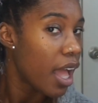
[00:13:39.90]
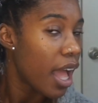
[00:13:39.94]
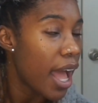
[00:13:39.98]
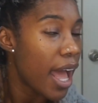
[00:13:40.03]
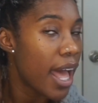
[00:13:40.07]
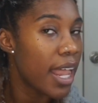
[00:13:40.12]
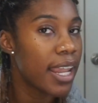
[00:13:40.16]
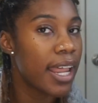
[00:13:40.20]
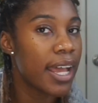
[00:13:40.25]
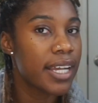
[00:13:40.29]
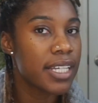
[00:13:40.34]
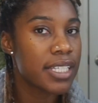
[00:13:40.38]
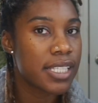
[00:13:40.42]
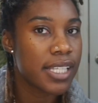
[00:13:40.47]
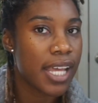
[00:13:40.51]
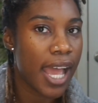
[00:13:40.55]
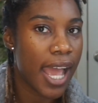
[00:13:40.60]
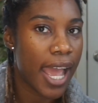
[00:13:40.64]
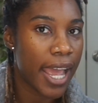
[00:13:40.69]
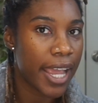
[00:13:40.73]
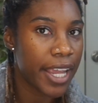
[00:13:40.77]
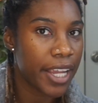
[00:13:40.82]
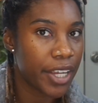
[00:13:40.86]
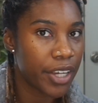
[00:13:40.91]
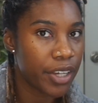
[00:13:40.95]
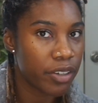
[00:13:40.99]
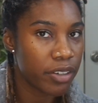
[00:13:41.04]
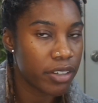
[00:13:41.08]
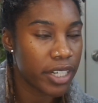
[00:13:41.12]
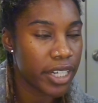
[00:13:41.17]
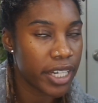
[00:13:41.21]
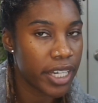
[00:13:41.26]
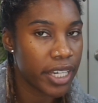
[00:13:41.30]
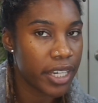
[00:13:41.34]
I like to
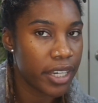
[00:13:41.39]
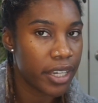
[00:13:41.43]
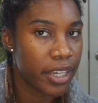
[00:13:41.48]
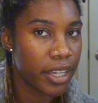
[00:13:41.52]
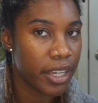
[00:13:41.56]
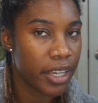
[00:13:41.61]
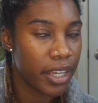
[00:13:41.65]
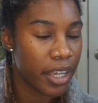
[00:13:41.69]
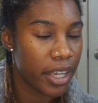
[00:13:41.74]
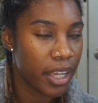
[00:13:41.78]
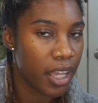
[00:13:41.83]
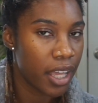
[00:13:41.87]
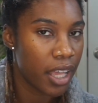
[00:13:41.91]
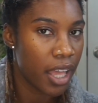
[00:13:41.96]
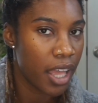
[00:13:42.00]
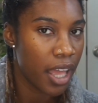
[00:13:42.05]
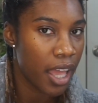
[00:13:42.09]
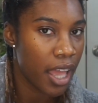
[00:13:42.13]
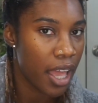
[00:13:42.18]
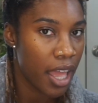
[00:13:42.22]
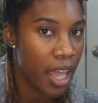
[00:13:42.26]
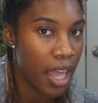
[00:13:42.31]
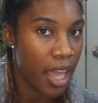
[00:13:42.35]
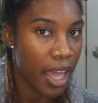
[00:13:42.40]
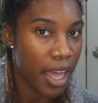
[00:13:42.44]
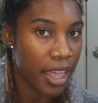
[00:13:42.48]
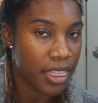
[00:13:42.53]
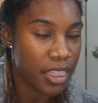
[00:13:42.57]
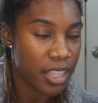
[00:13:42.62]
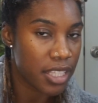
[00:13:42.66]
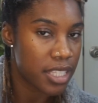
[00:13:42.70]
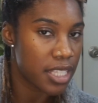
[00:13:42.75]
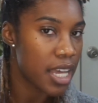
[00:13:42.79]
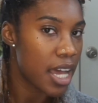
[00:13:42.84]
anchor it
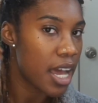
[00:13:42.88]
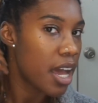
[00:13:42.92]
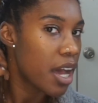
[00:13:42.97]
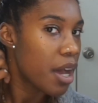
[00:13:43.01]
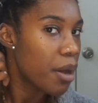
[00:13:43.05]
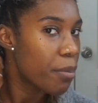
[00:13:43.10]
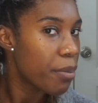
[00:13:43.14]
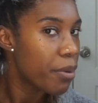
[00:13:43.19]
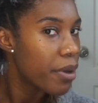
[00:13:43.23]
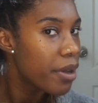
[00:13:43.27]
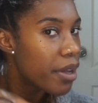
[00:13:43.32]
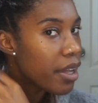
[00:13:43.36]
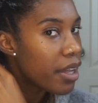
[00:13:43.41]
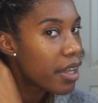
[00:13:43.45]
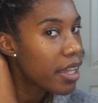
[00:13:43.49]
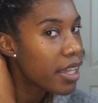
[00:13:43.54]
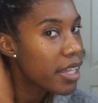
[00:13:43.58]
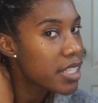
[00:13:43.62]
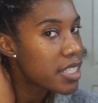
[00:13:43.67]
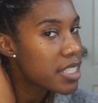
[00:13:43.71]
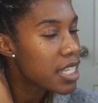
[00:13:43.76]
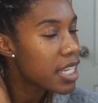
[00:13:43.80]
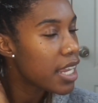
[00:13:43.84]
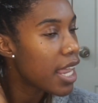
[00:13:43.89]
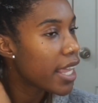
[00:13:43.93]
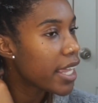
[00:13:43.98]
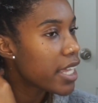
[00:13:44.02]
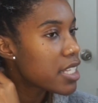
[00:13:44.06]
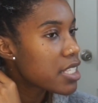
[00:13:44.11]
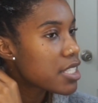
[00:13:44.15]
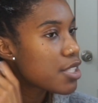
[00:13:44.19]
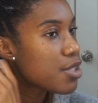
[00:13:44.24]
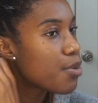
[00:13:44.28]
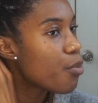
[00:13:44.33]
at the top until I
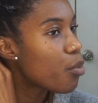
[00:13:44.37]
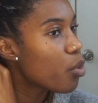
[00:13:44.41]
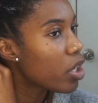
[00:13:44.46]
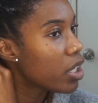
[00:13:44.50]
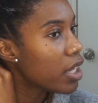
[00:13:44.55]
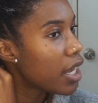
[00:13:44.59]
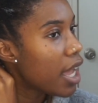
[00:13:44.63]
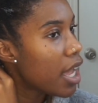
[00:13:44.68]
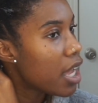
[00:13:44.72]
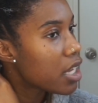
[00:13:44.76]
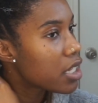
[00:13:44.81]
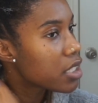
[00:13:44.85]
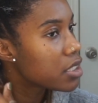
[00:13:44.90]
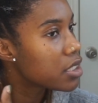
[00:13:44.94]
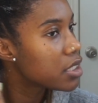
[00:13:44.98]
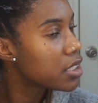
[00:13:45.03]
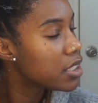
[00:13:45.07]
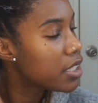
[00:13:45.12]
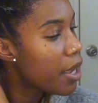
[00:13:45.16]
get some more locks.